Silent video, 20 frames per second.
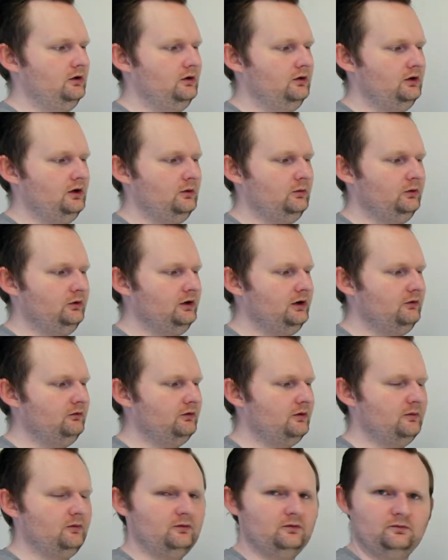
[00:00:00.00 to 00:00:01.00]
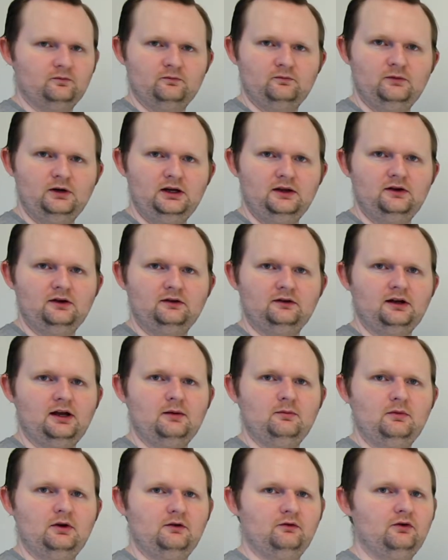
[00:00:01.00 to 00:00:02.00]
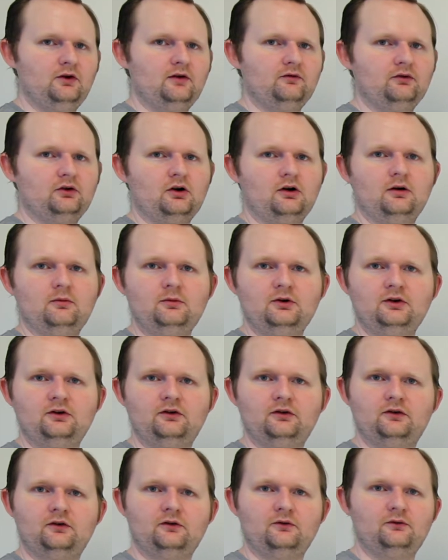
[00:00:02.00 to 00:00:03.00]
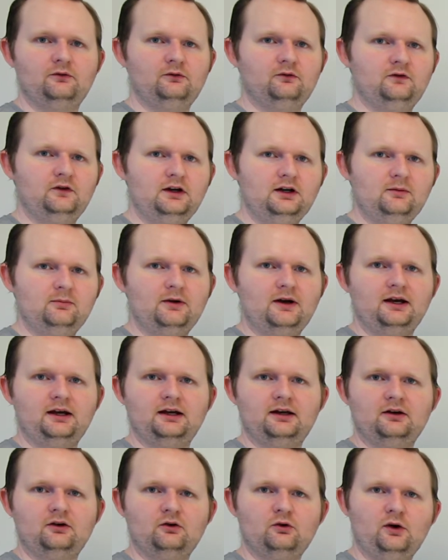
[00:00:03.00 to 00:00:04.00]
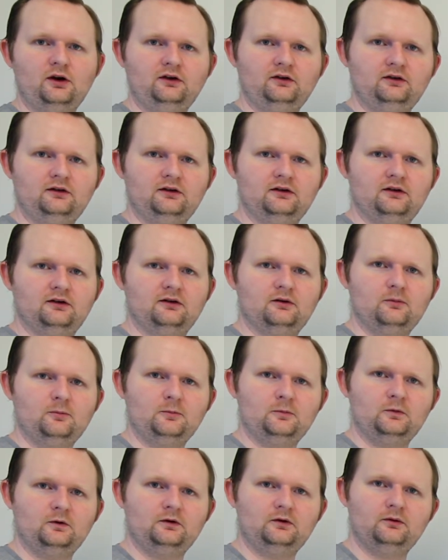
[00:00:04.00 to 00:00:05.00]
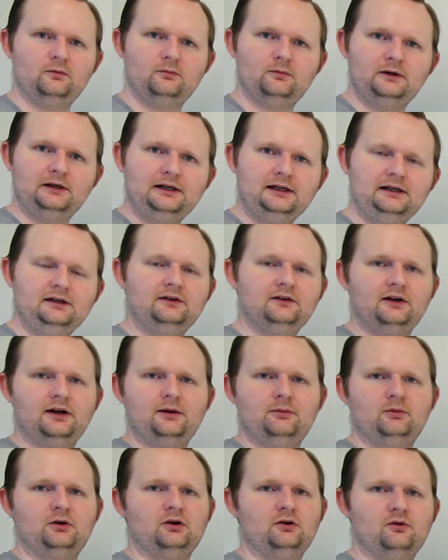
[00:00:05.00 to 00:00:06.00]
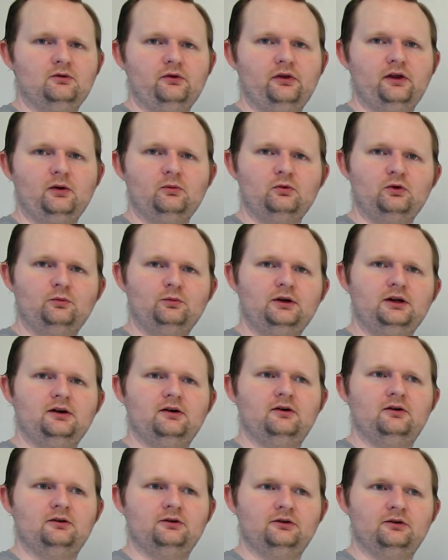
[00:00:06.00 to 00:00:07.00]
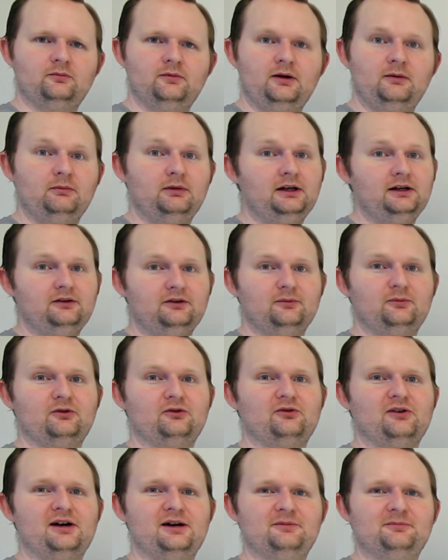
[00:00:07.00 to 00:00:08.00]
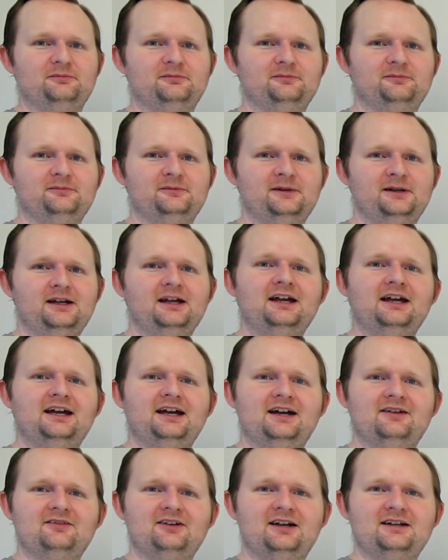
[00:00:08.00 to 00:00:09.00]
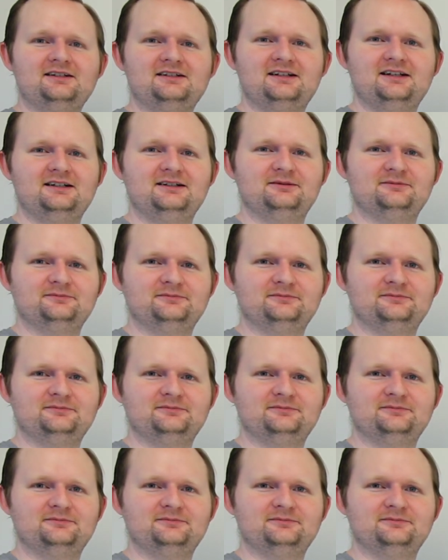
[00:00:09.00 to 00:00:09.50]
That was it from me this time. If you have comments, feedback, questions, please let me know. That would be awesome. And please subscribe. Have a nice day.